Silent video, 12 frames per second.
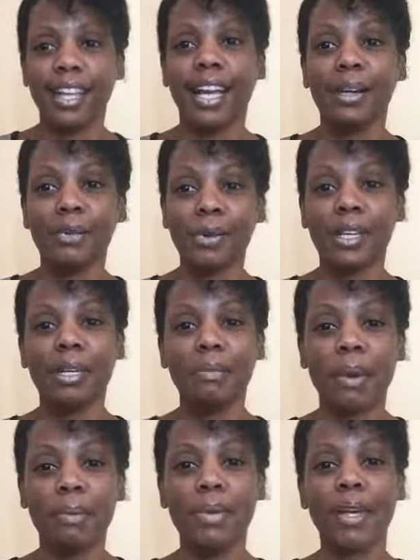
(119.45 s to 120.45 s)
I walk in
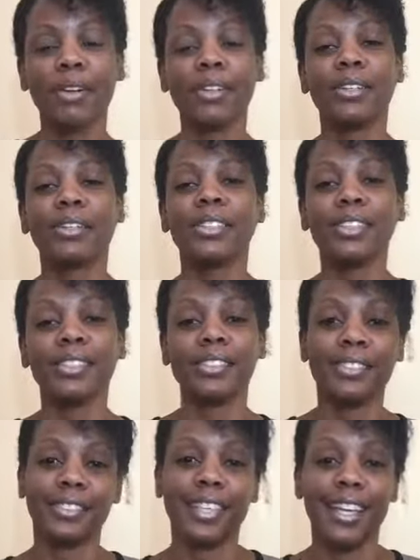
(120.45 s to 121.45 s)
my miracle.
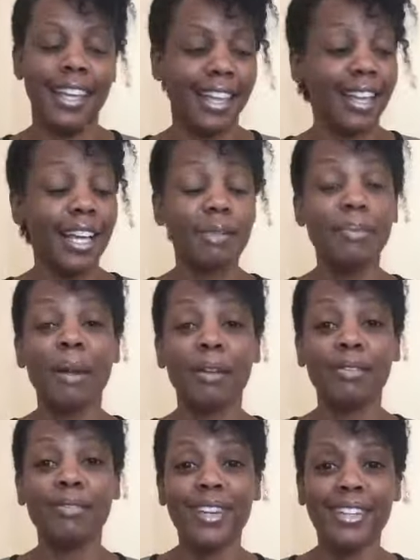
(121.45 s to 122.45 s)
That's my
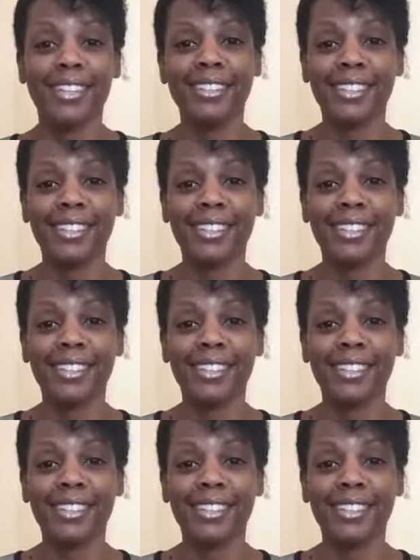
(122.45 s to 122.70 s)
confession